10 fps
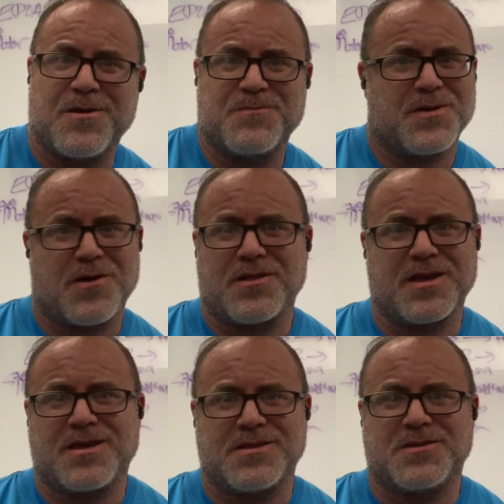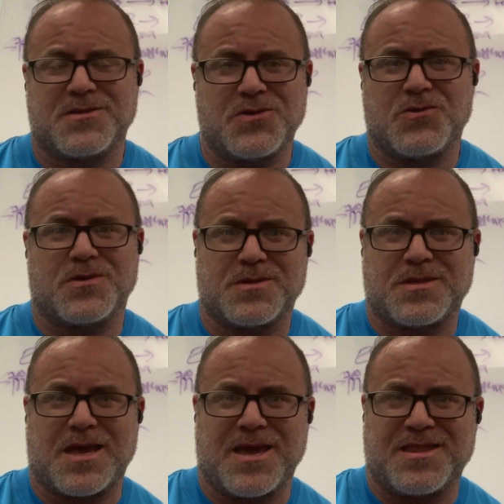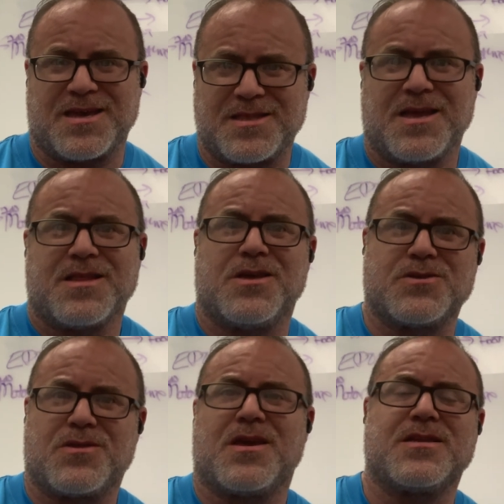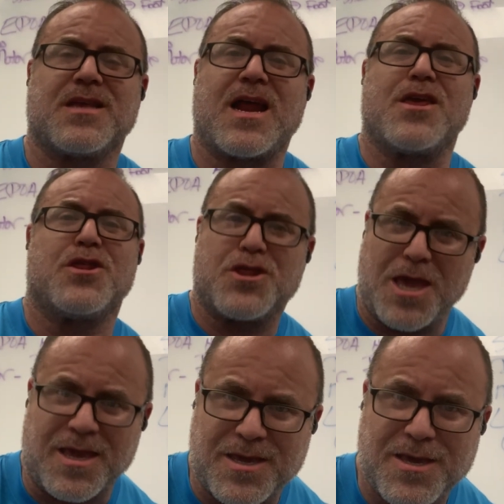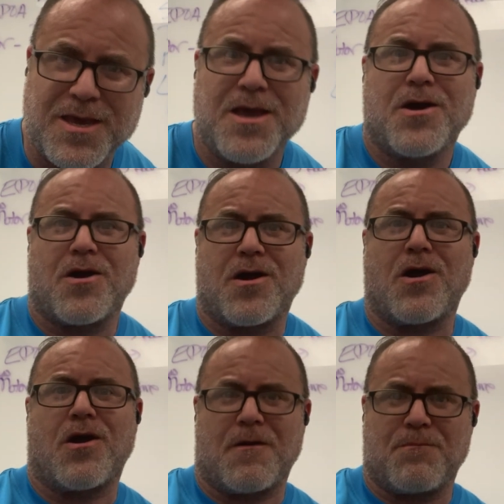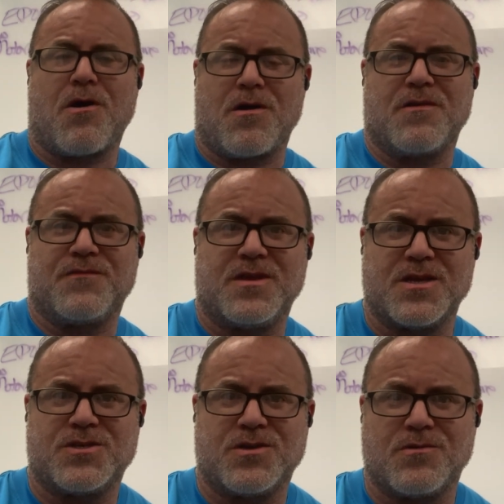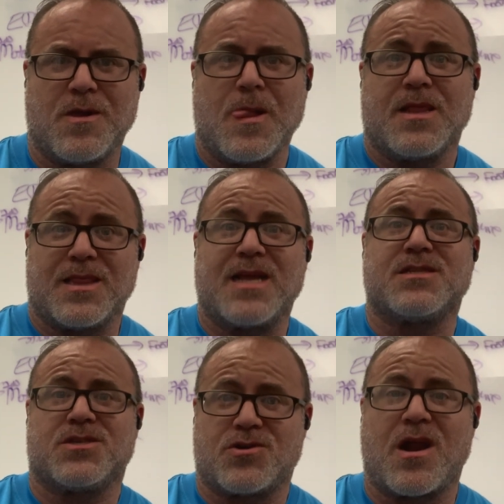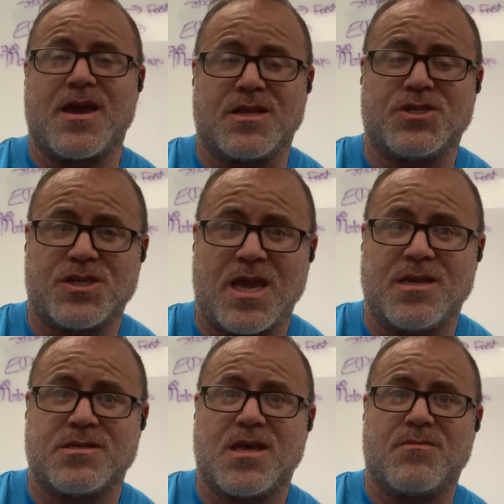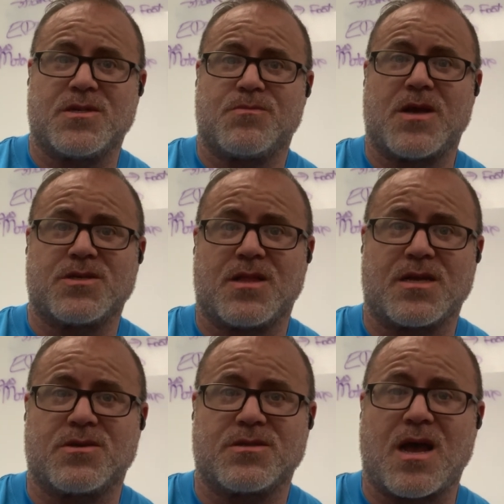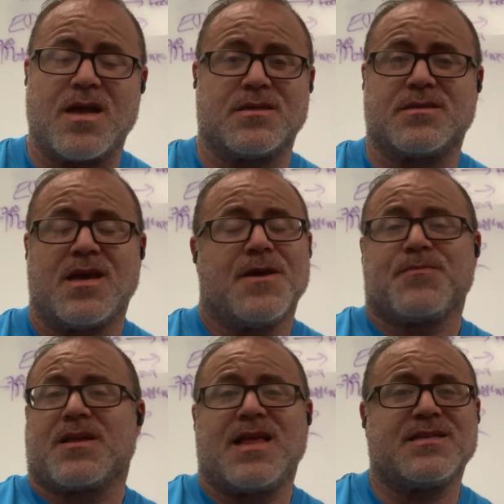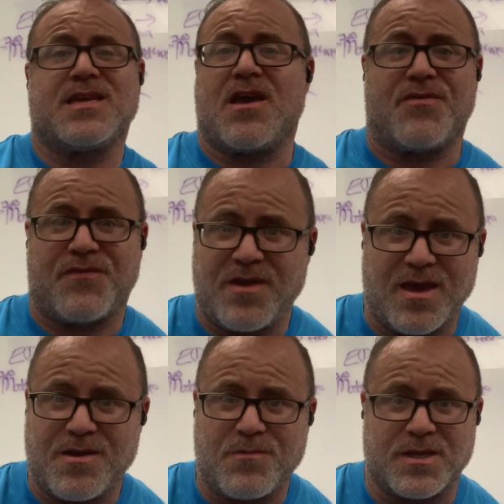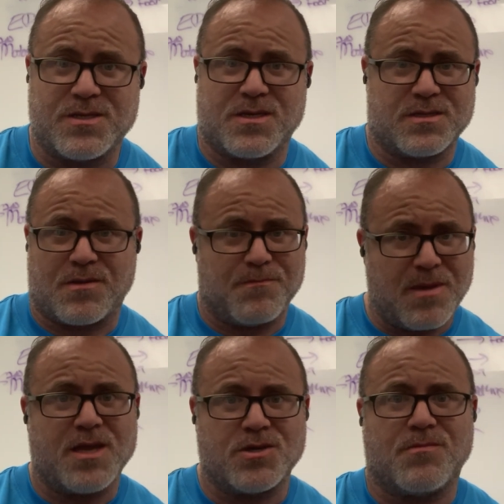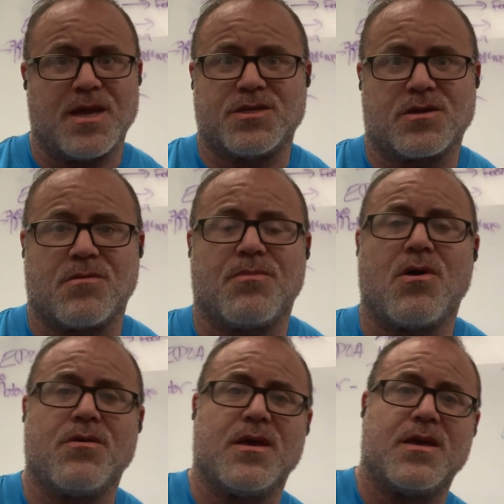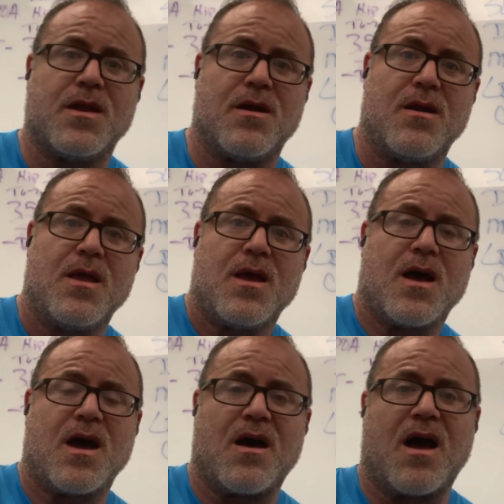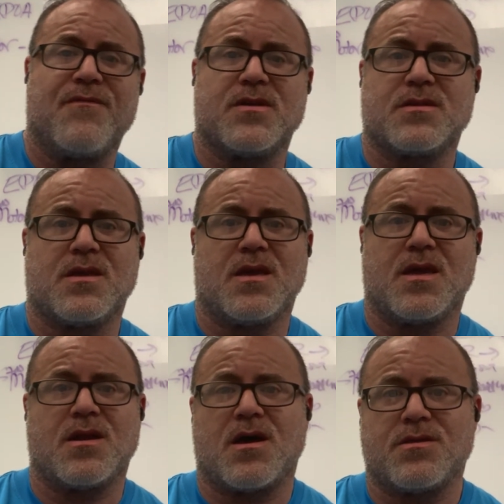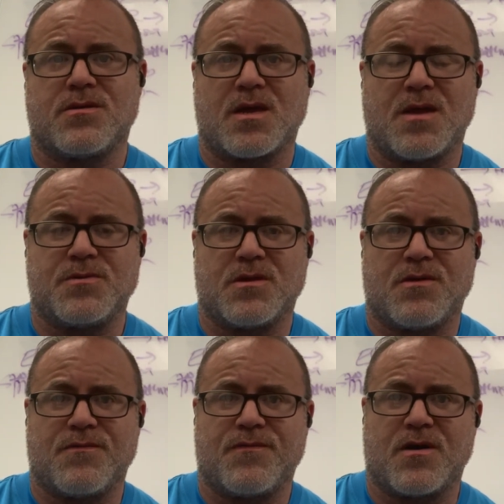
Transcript: All I can do is say that these are things that I think are part of the issue. Let's try and change them with special exercises. Let's get fit, which is a major, major component here. Obviously, in other types of